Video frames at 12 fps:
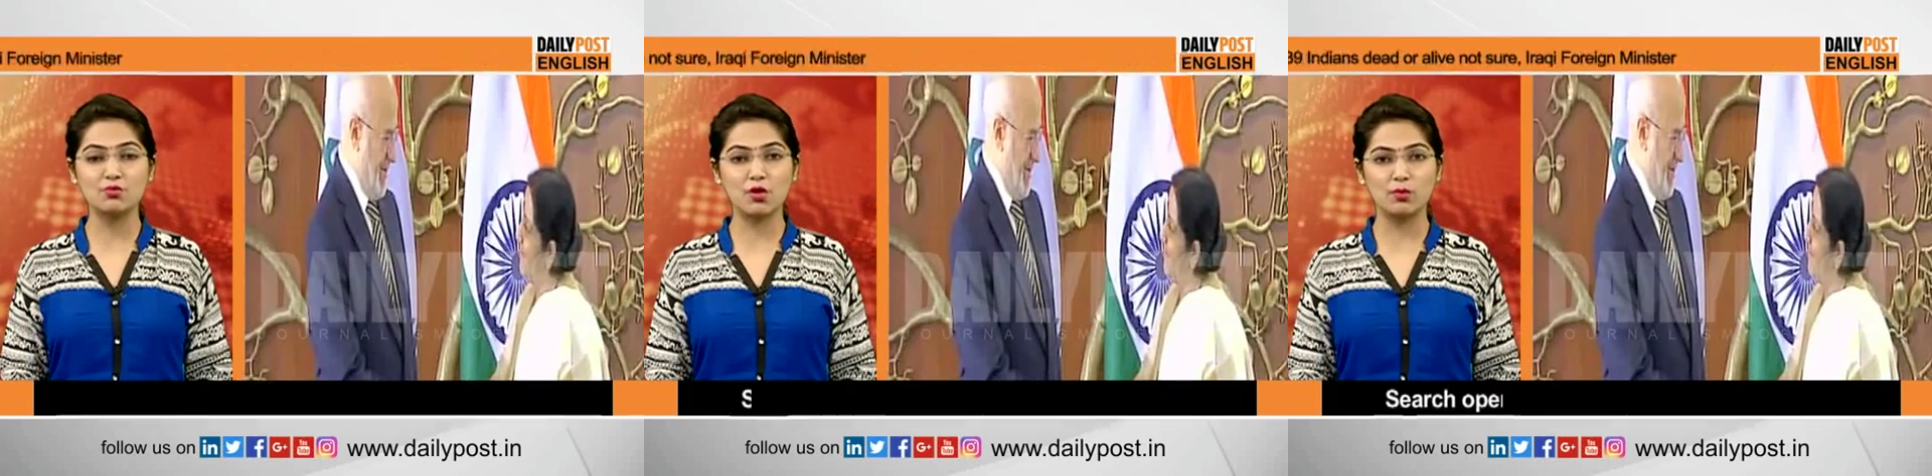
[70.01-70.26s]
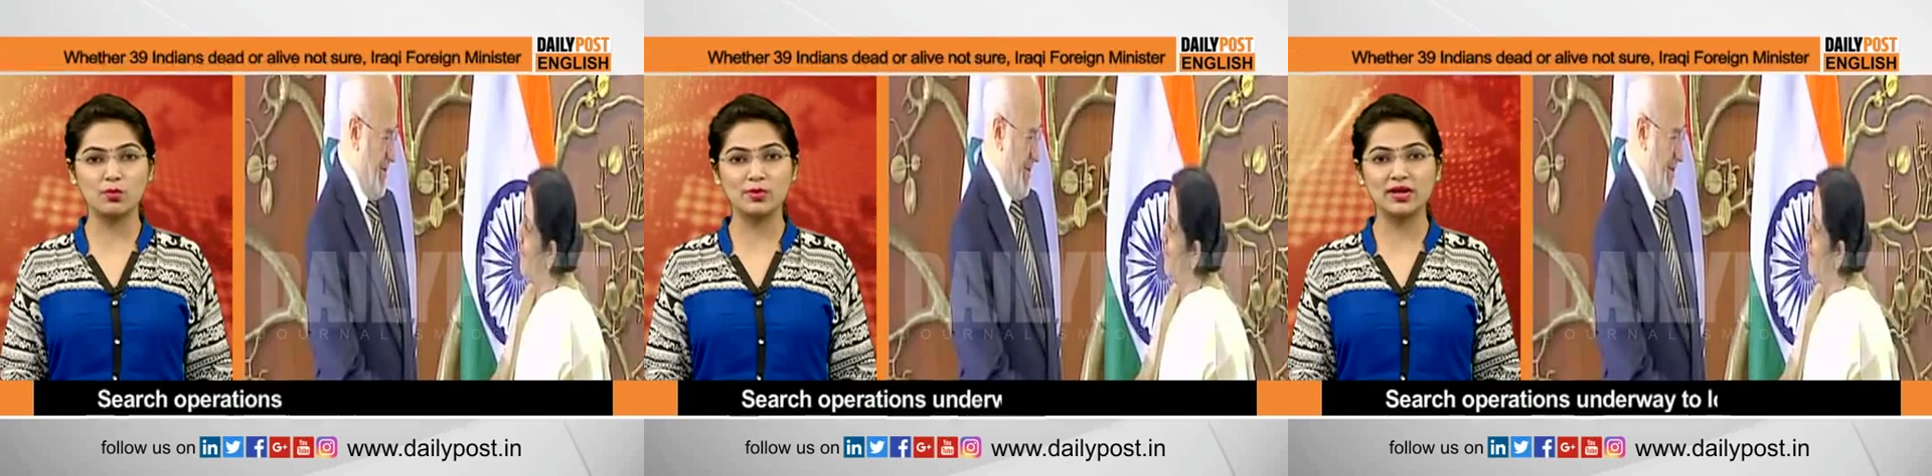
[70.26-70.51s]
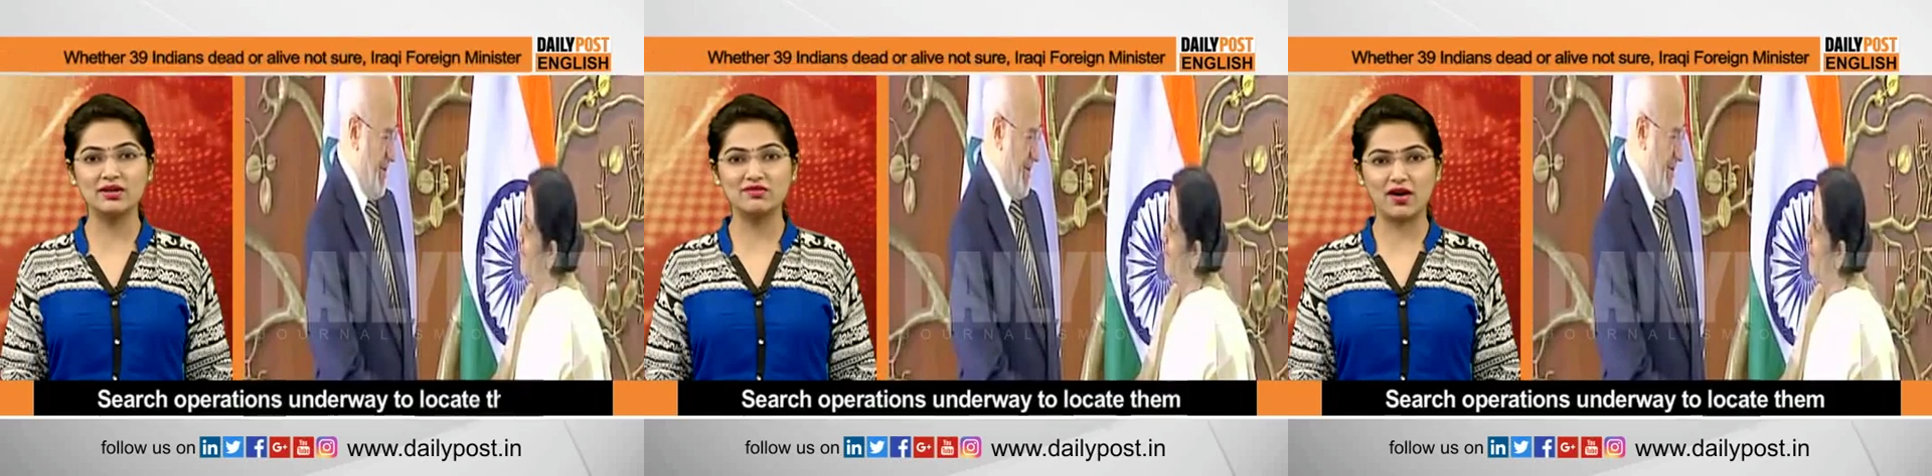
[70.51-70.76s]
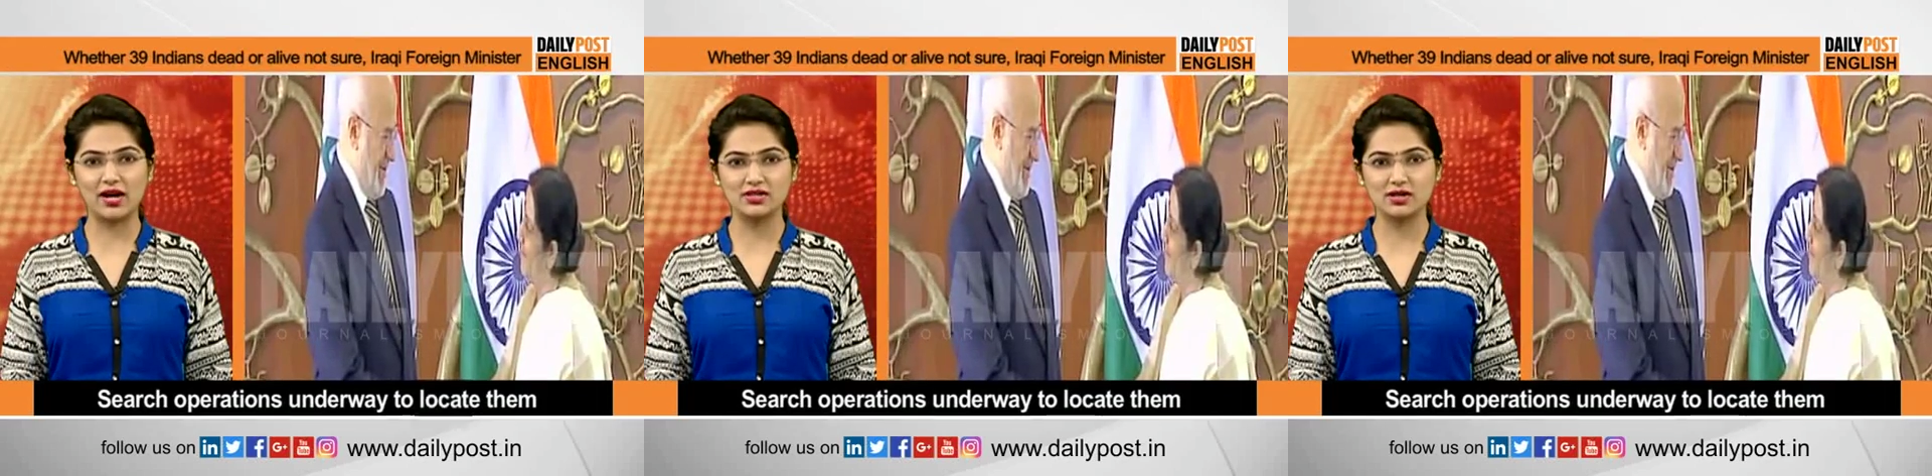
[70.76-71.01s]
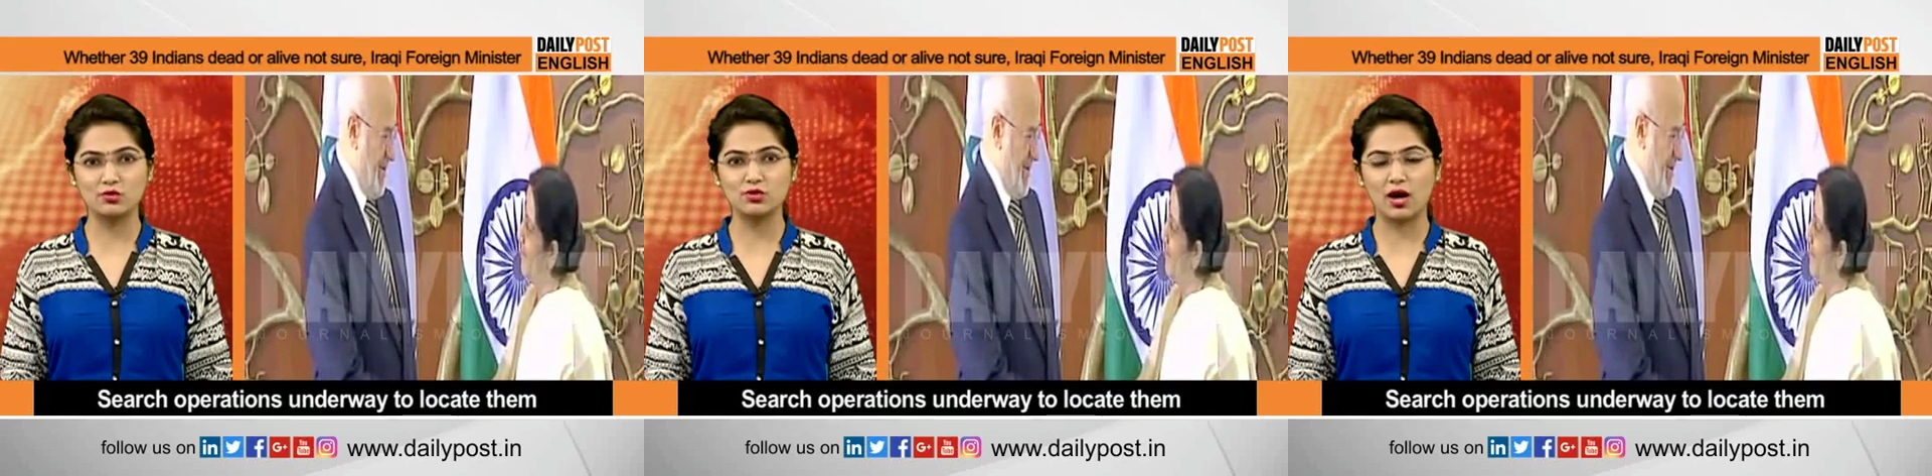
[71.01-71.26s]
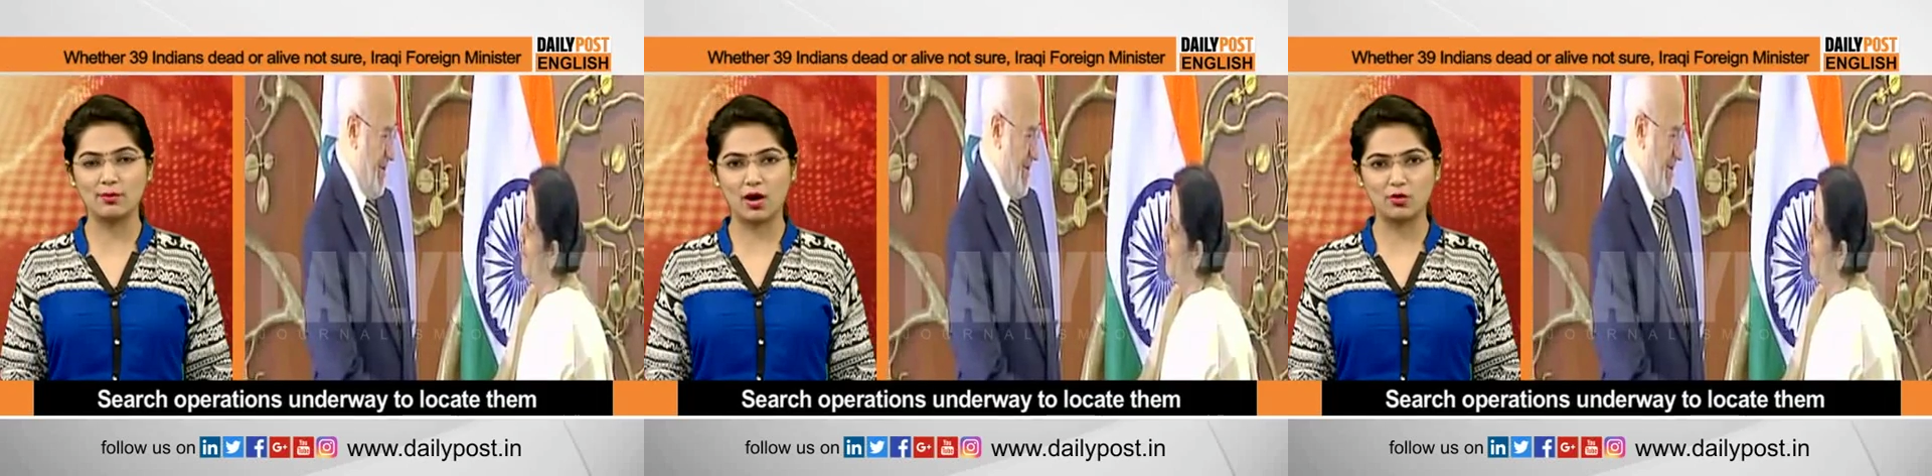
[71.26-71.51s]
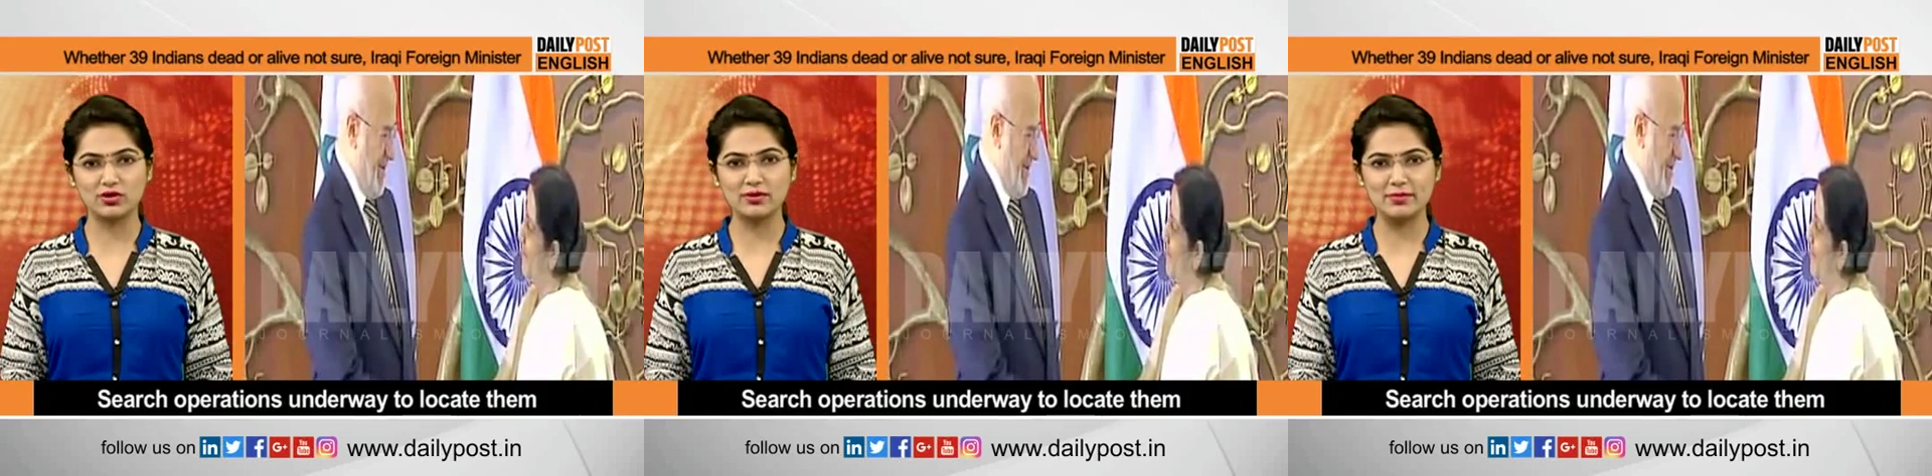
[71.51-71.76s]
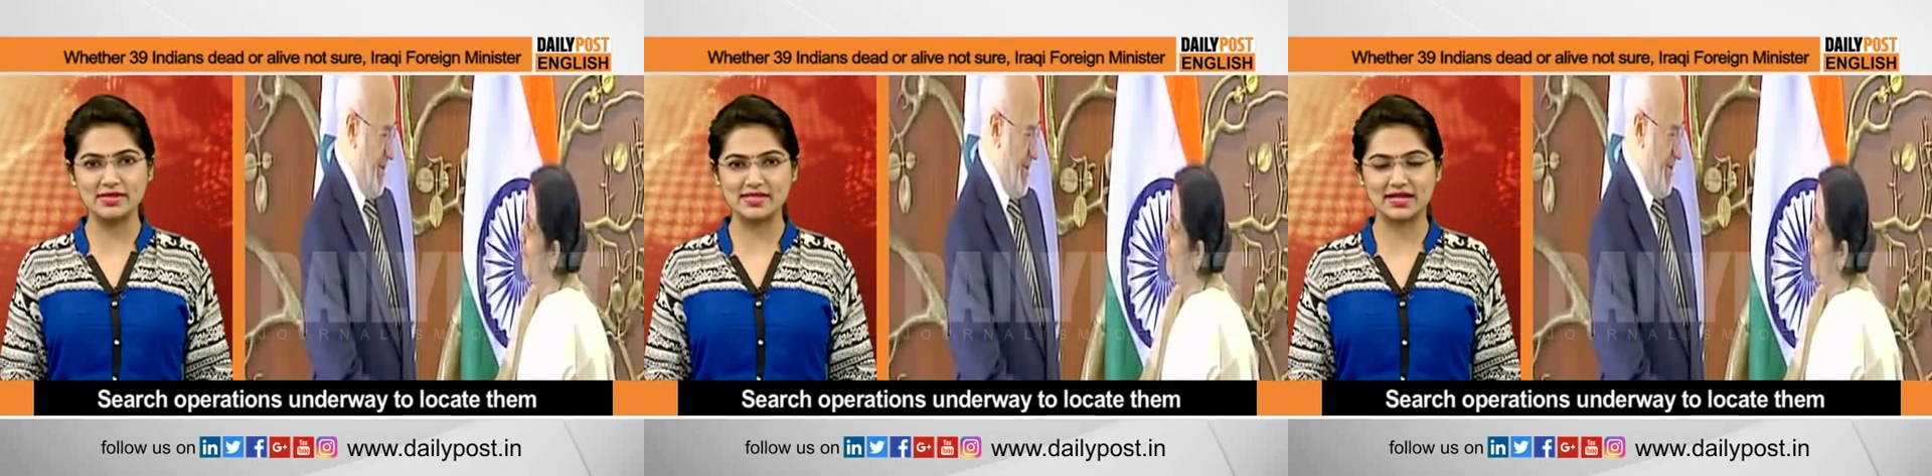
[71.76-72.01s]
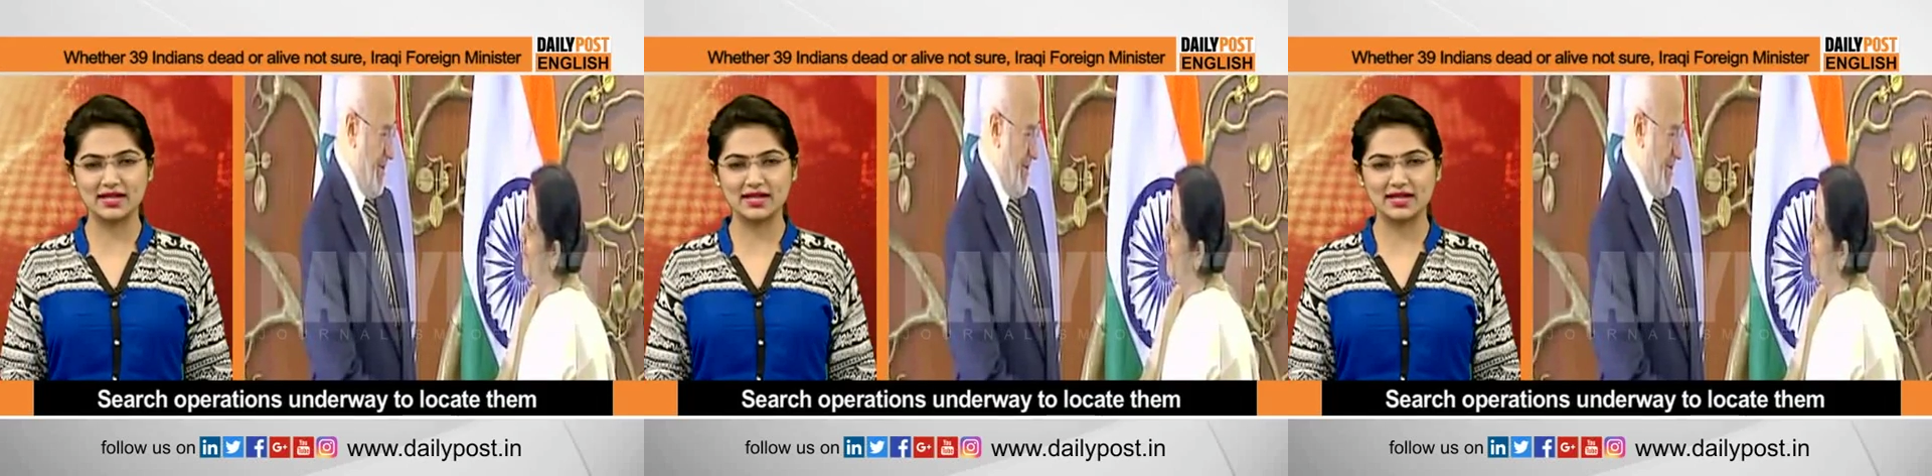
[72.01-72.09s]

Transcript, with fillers: probably find out about the missing